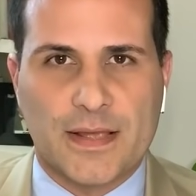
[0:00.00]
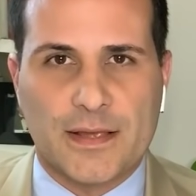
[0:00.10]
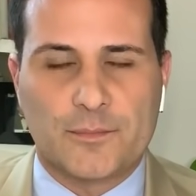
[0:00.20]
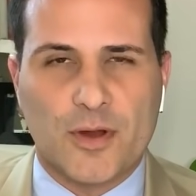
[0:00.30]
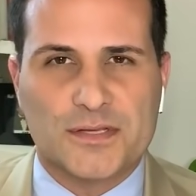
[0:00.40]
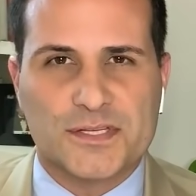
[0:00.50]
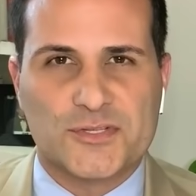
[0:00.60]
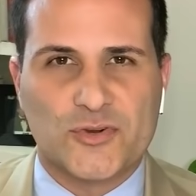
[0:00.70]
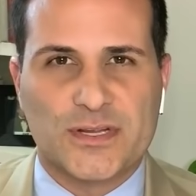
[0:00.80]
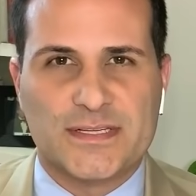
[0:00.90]
and Brock's
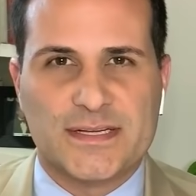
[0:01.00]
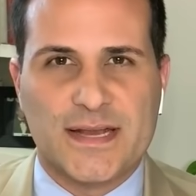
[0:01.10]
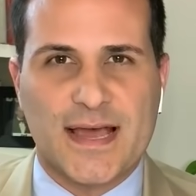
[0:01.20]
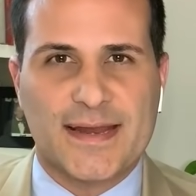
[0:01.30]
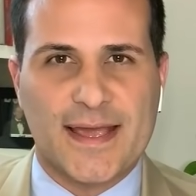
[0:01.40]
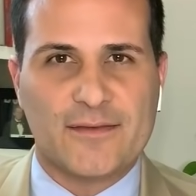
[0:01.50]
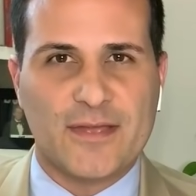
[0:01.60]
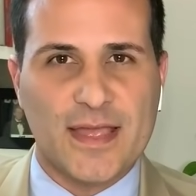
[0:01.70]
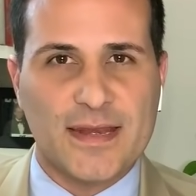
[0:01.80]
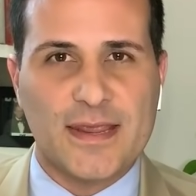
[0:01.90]
attorney did not
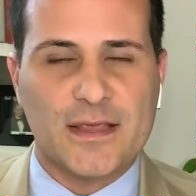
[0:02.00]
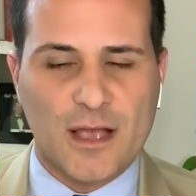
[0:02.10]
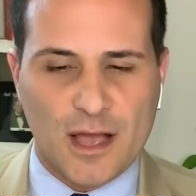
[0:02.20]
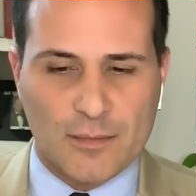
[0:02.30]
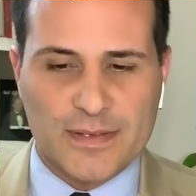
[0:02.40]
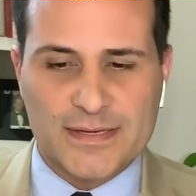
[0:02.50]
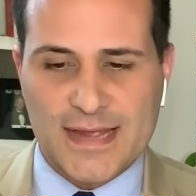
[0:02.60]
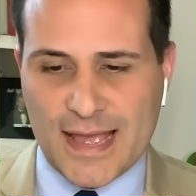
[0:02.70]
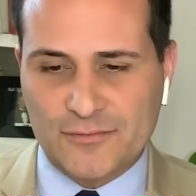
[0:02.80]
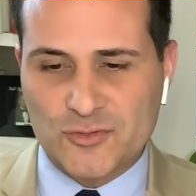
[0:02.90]
have any comment
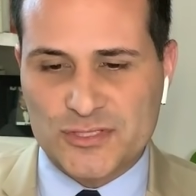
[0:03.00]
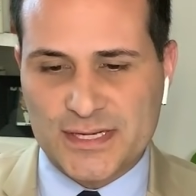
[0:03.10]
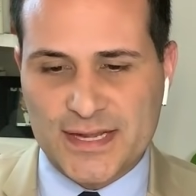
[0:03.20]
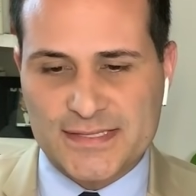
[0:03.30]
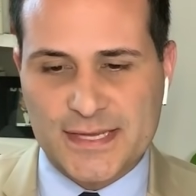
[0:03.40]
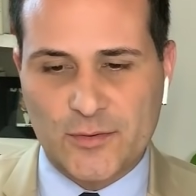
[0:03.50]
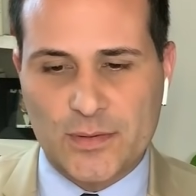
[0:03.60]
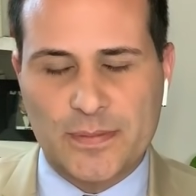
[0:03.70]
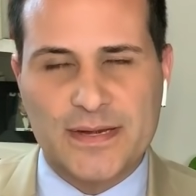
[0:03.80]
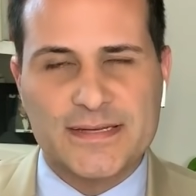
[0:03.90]
after today's
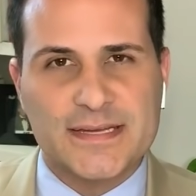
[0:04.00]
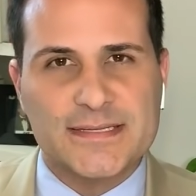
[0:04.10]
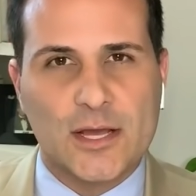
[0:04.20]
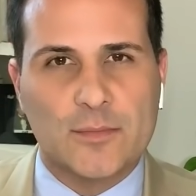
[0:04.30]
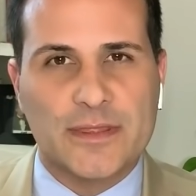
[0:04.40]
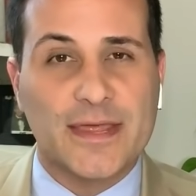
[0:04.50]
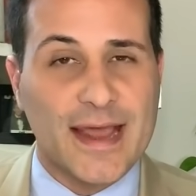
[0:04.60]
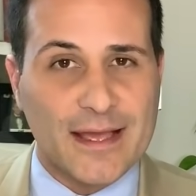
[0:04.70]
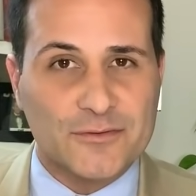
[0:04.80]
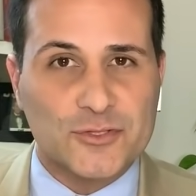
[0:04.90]
hearing, but he did tell me that
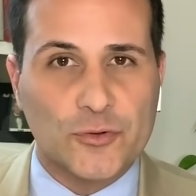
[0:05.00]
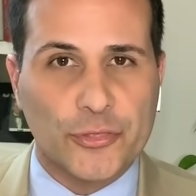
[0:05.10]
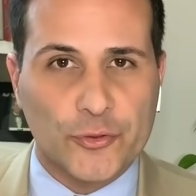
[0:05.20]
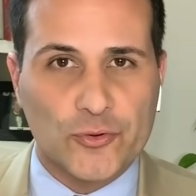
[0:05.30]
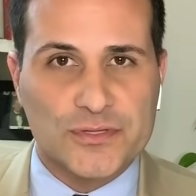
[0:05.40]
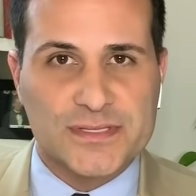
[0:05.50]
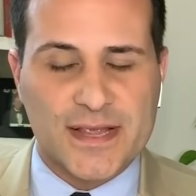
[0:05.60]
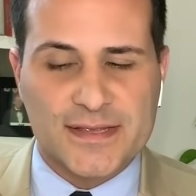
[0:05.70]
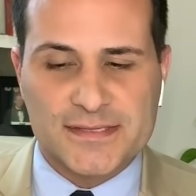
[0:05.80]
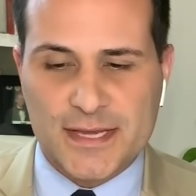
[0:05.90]
after
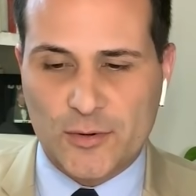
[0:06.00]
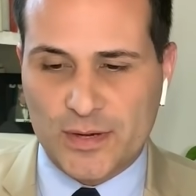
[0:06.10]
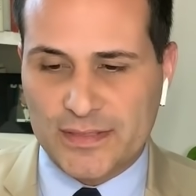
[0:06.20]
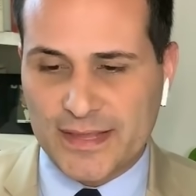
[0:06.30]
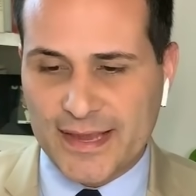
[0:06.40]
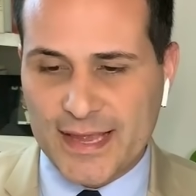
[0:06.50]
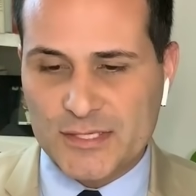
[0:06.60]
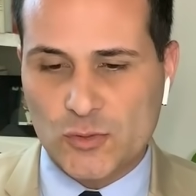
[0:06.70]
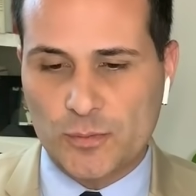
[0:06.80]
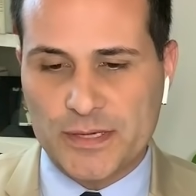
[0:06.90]
Thursday's hearing, the
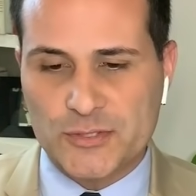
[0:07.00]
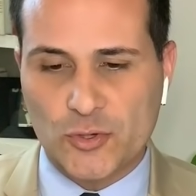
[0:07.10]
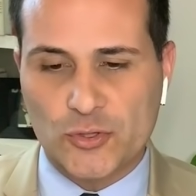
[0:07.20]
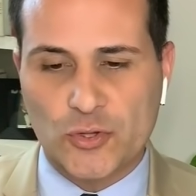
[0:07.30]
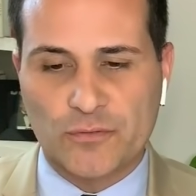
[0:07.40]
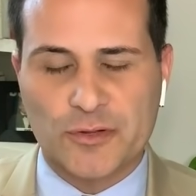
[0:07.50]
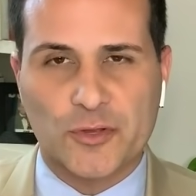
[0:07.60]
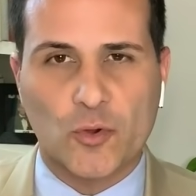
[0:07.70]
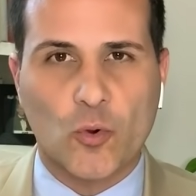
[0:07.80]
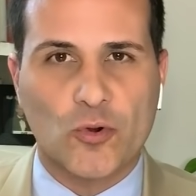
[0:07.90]
case will be turned over to
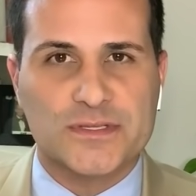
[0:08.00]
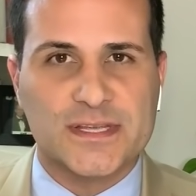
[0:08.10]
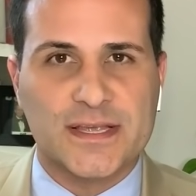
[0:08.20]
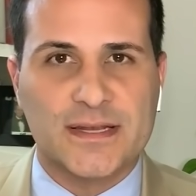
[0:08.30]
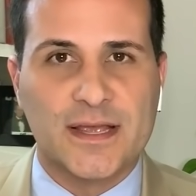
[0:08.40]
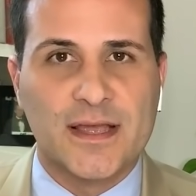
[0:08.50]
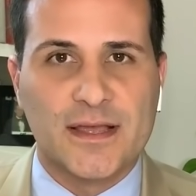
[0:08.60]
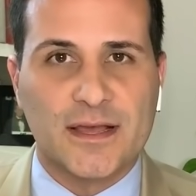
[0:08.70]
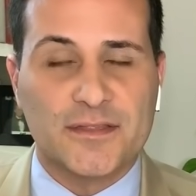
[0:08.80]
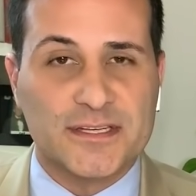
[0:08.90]
the courts in
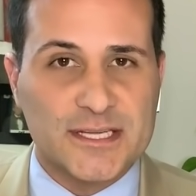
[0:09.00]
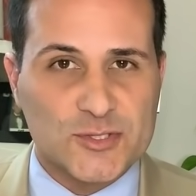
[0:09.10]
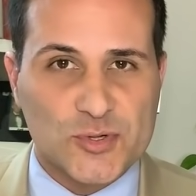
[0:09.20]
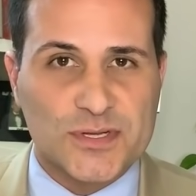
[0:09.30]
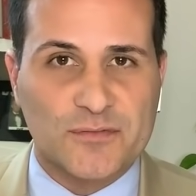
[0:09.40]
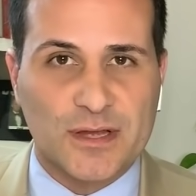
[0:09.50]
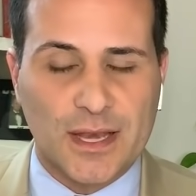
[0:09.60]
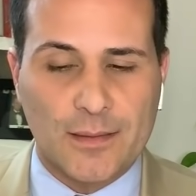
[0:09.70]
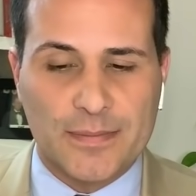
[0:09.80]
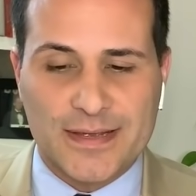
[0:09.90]
uh, the District of
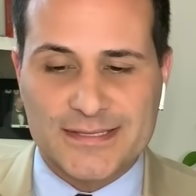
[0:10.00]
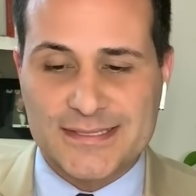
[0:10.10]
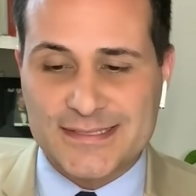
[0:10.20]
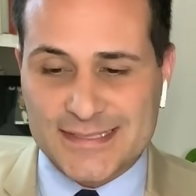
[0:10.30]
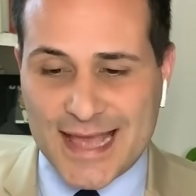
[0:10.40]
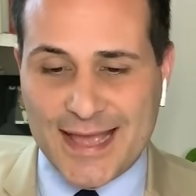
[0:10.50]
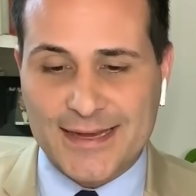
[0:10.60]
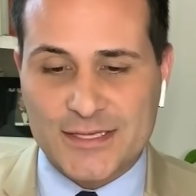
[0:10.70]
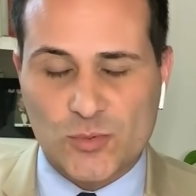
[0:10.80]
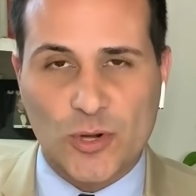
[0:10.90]
Columbia since
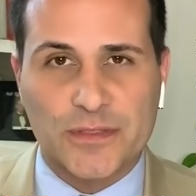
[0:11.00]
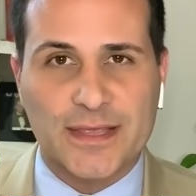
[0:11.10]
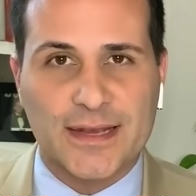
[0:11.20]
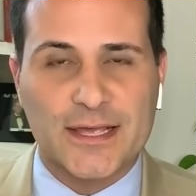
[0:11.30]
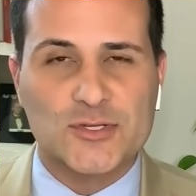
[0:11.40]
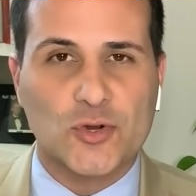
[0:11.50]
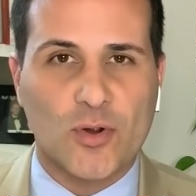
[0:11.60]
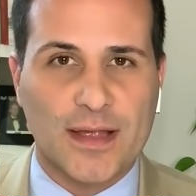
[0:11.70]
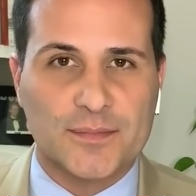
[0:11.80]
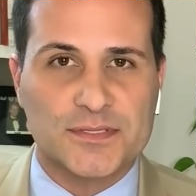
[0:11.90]
that is where the alleged
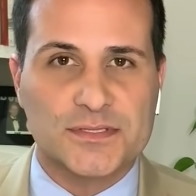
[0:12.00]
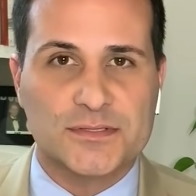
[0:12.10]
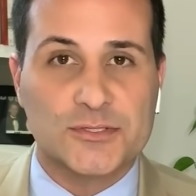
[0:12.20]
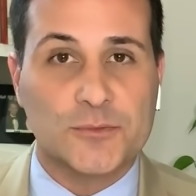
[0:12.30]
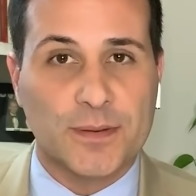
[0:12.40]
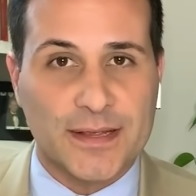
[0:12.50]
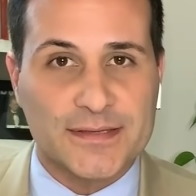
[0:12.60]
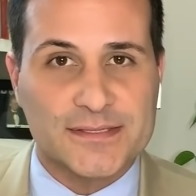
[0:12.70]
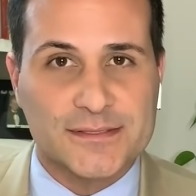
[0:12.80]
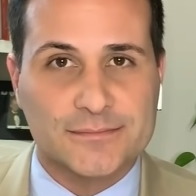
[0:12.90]
crimes took
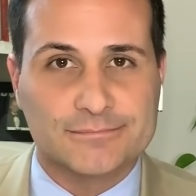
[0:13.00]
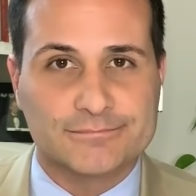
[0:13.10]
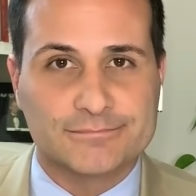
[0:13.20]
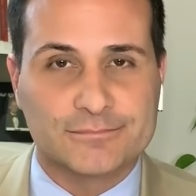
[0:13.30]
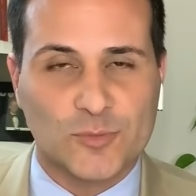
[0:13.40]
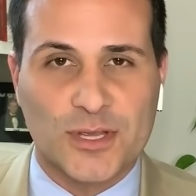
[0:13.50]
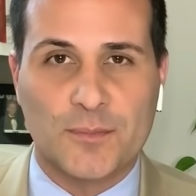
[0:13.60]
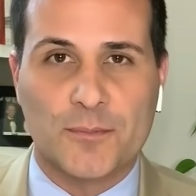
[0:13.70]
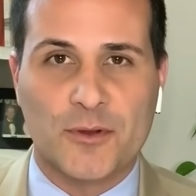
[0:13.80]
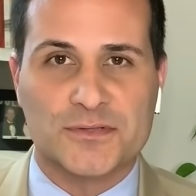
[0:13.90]
place. We'll
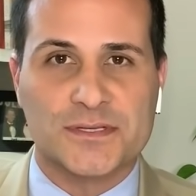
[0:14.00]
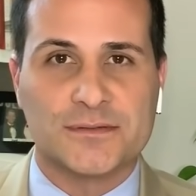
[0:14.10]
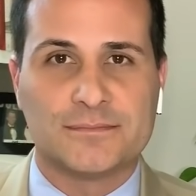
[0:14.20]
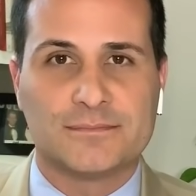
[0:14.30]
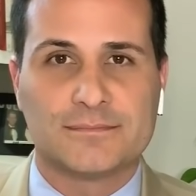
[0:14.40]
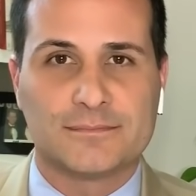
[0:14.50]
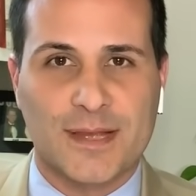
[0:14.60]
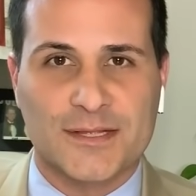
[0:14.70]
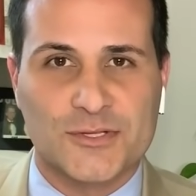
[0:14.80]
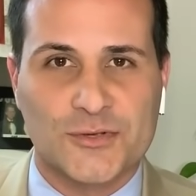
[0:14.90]
keep you posted.
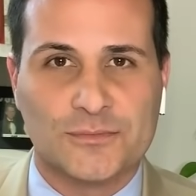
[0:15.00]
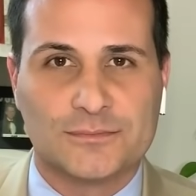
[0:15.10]
Back to